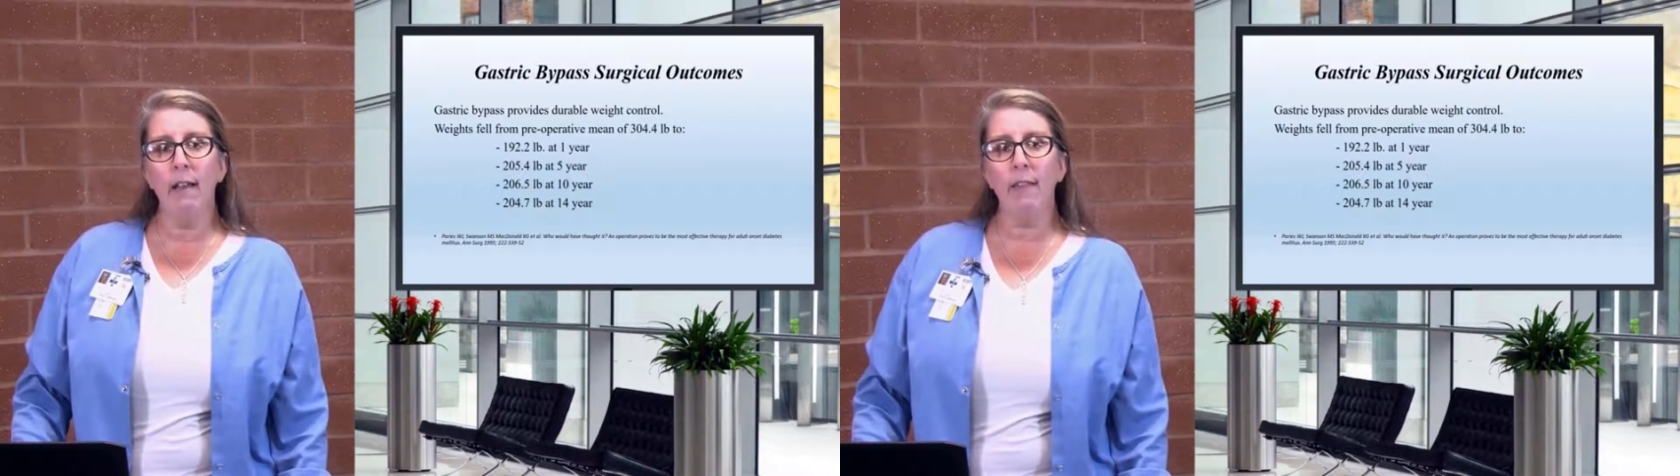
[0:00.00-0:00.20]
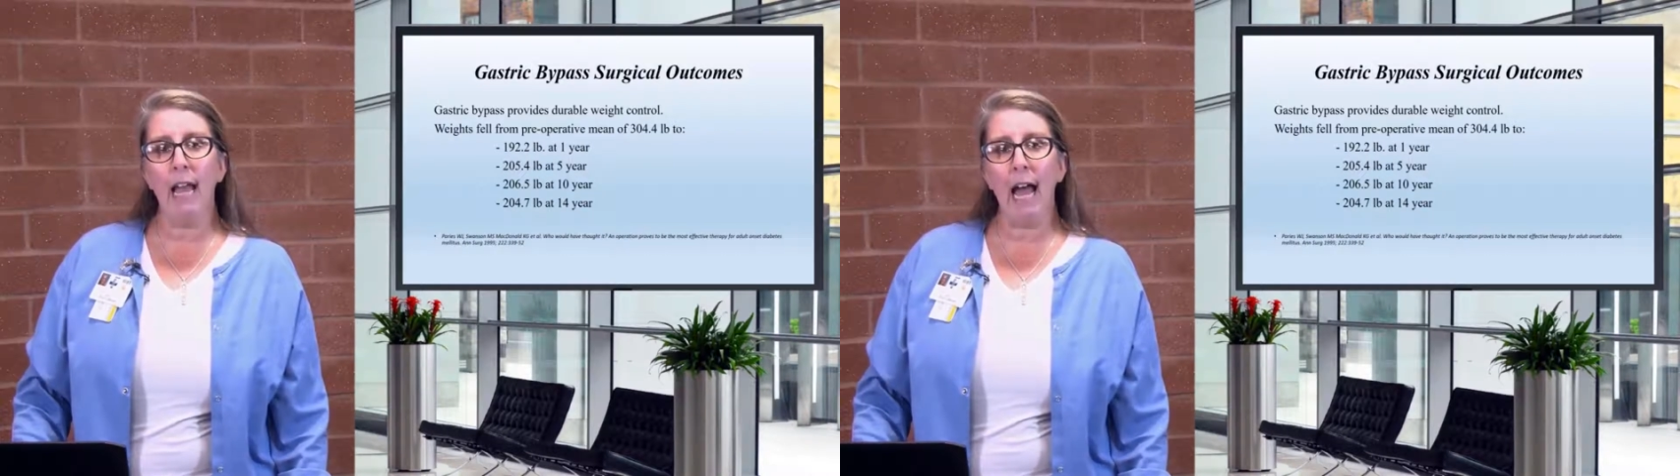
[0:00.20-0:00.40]

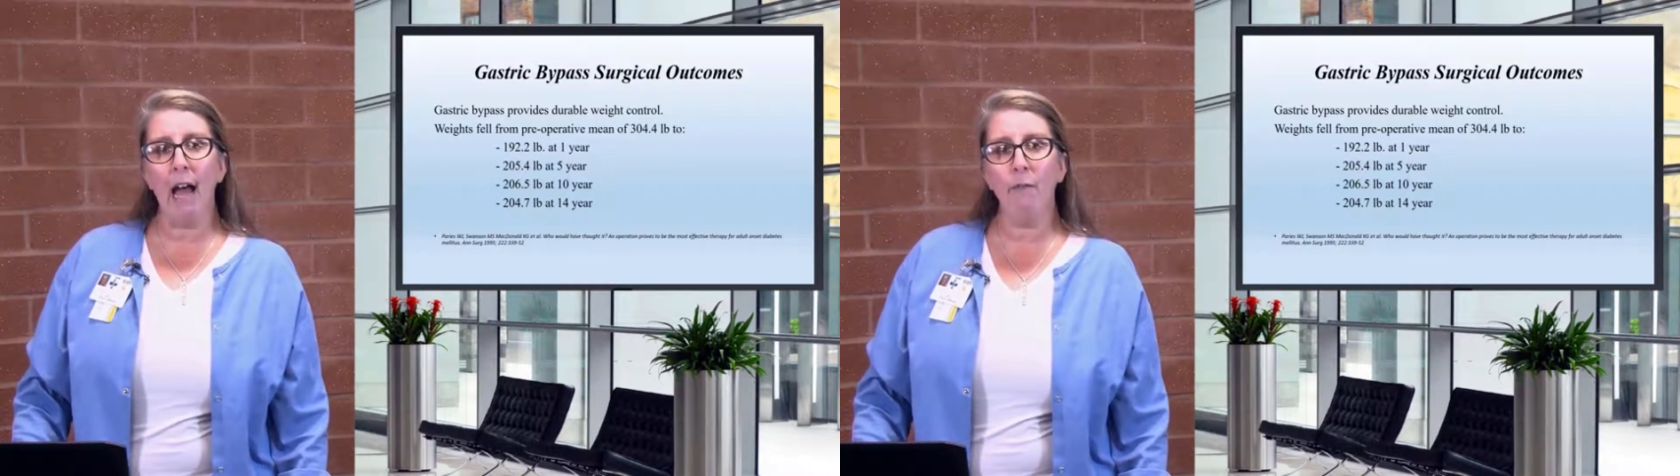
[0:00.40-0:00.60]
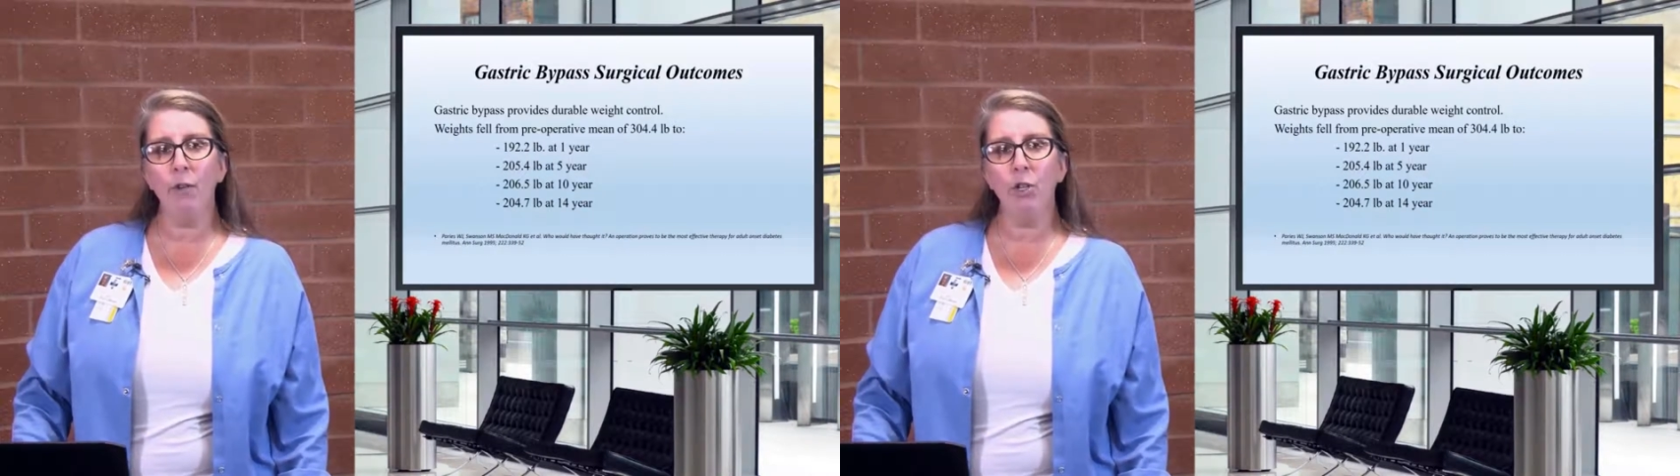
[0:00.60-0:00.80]
The
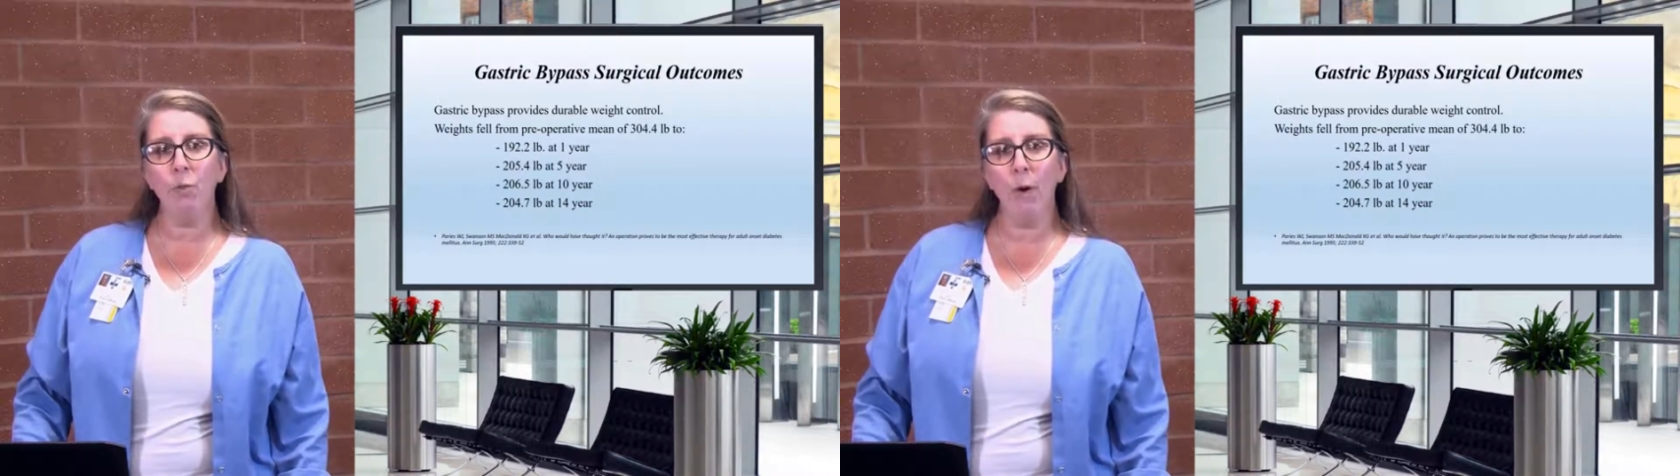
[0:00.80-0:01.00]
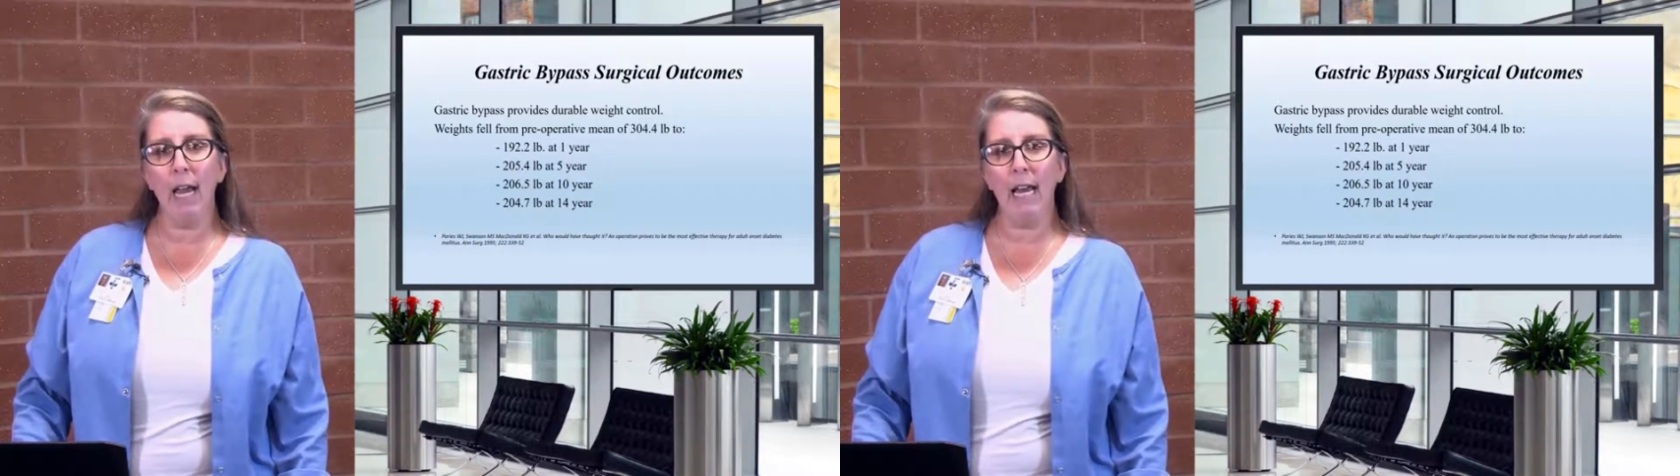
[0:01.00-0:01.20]
average
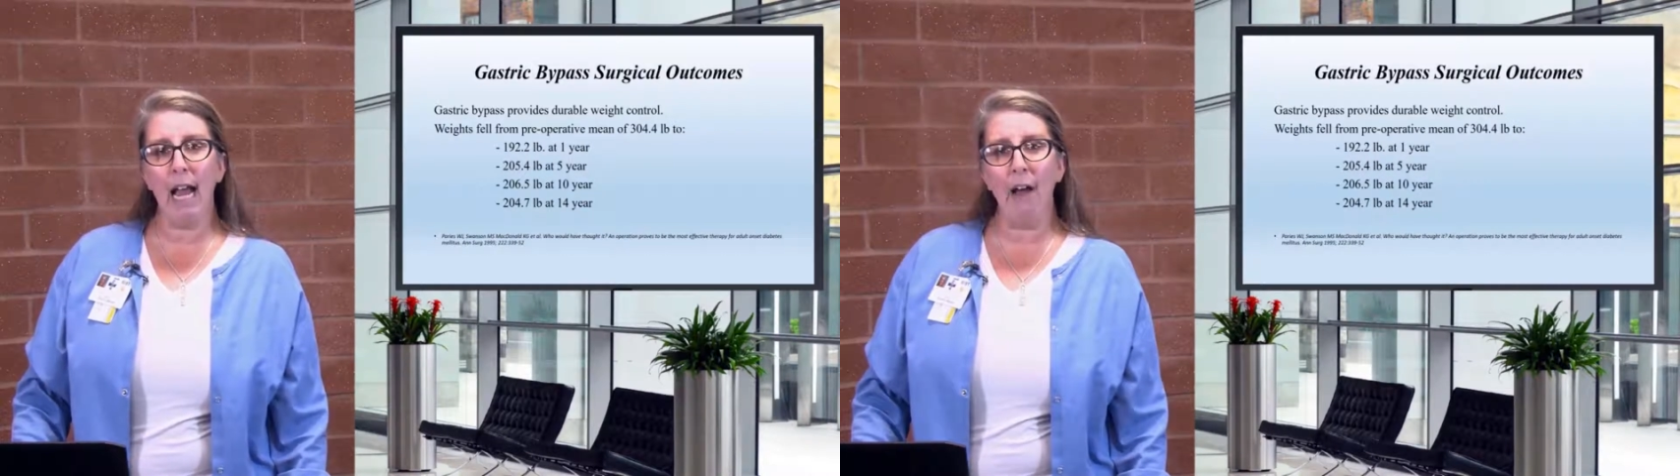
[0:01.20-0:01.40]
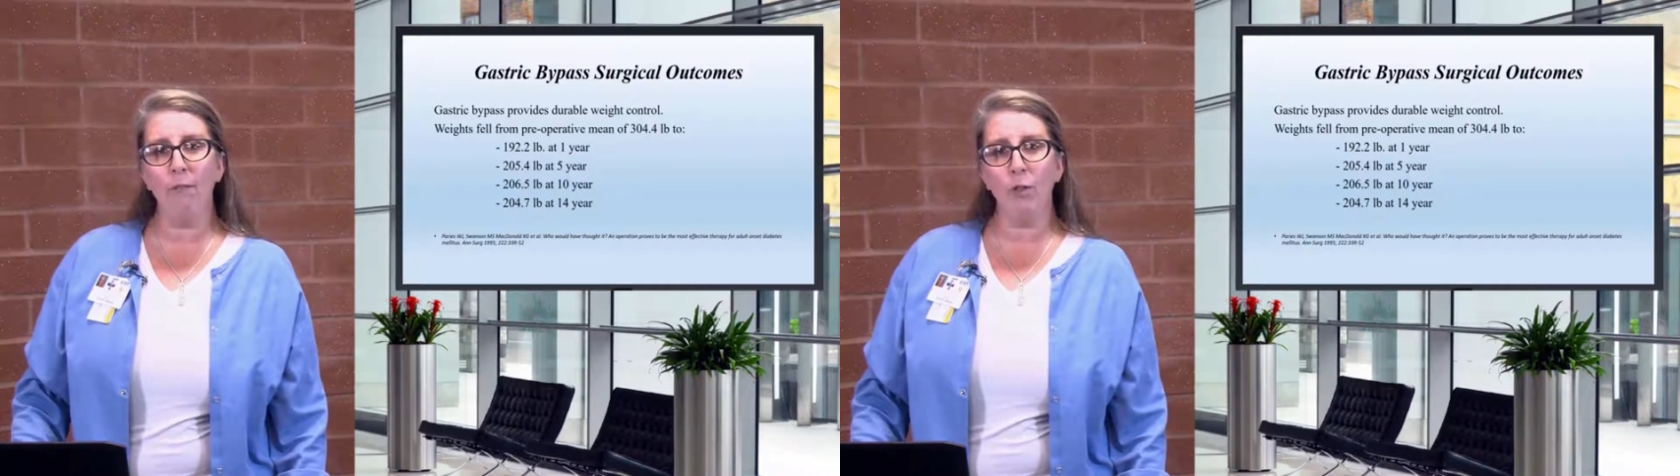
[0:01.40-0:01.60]
weight
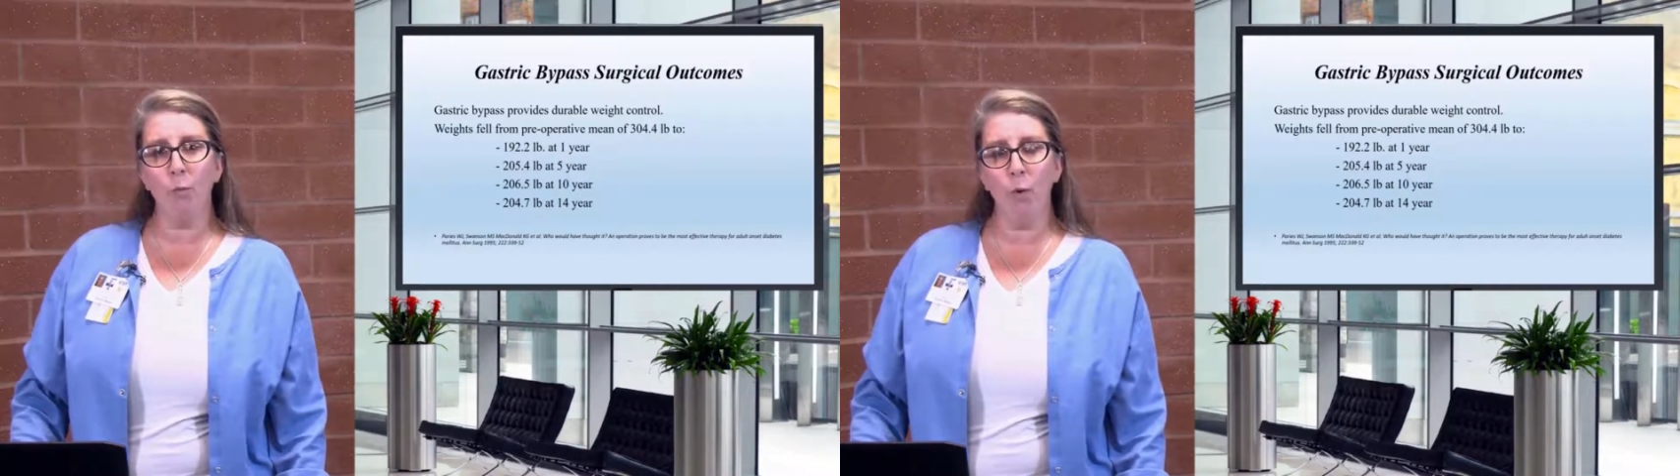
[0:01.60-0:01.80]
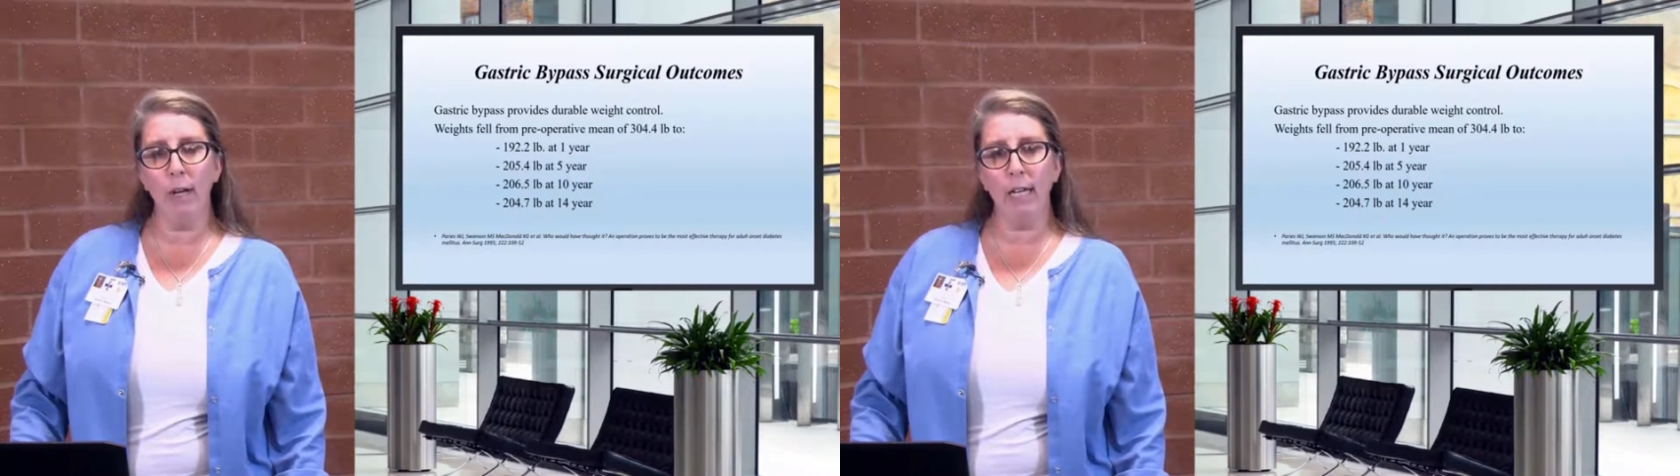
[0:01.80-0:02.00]
after
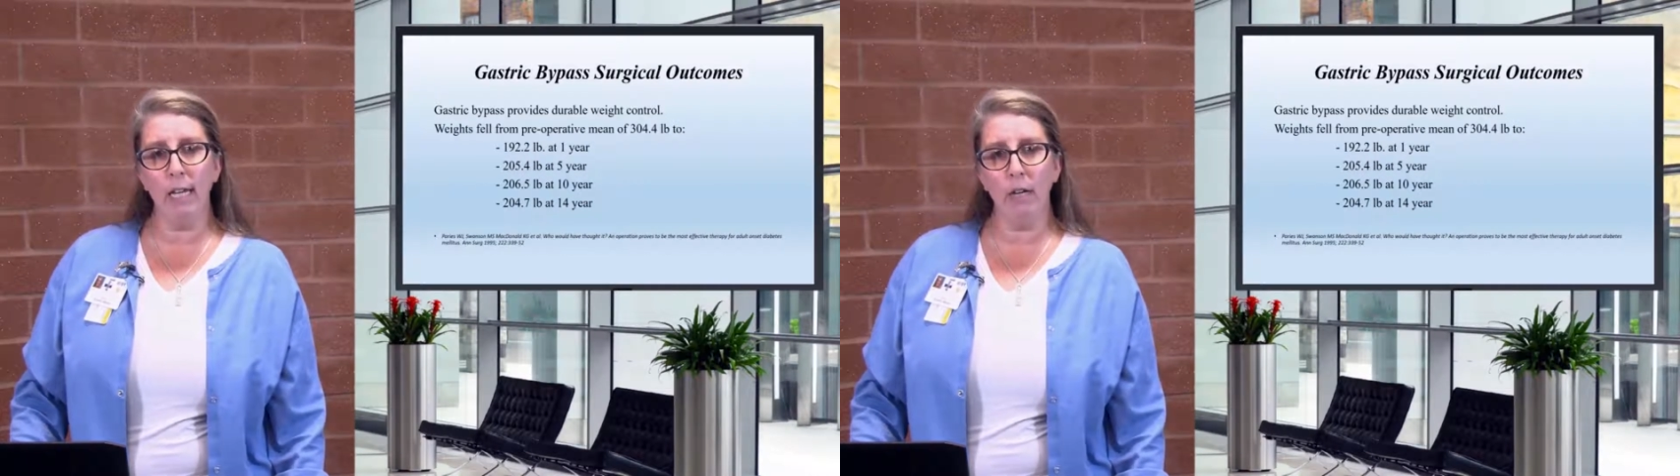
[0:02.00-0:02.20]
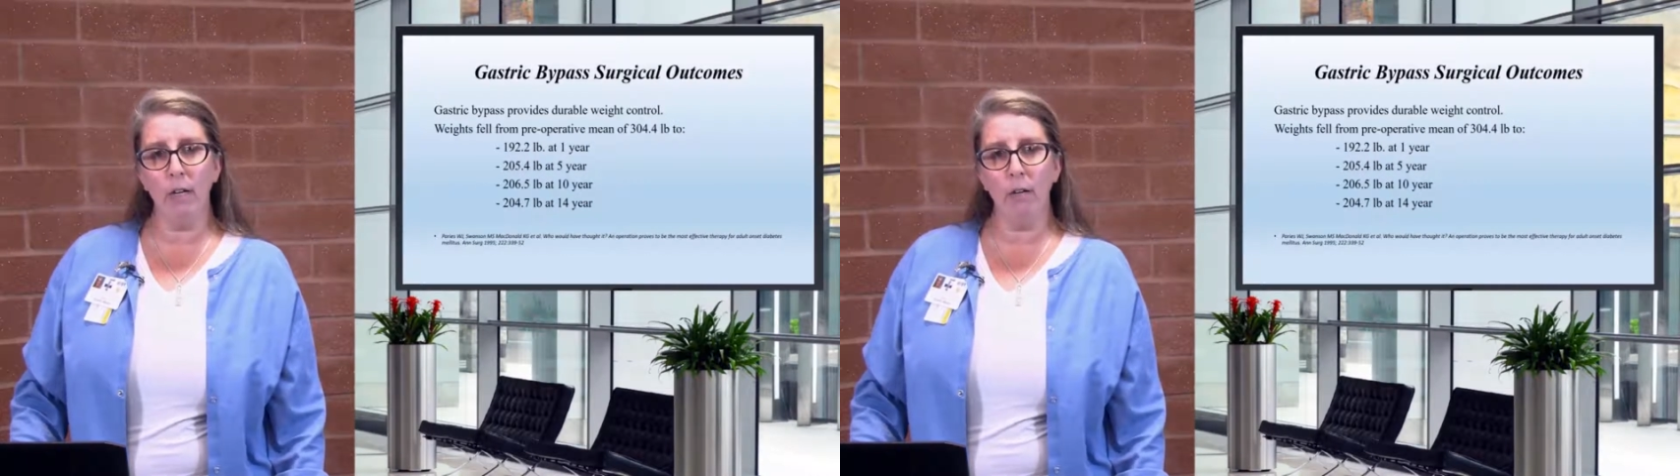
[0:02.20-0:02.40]
1
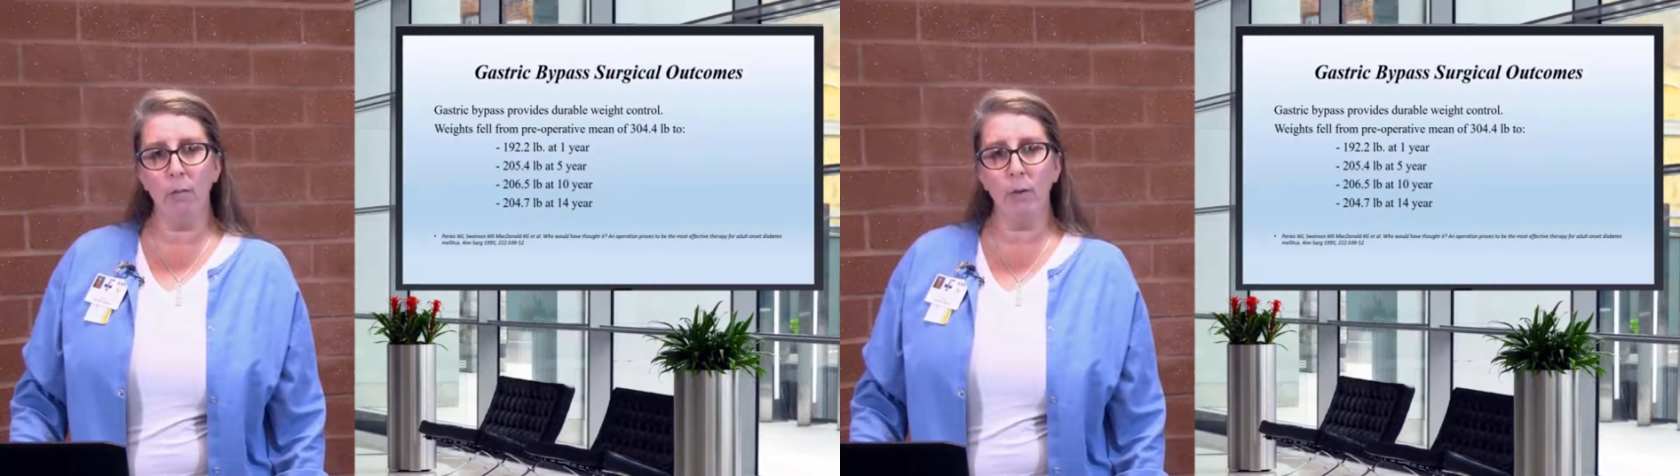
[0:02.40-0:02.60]
year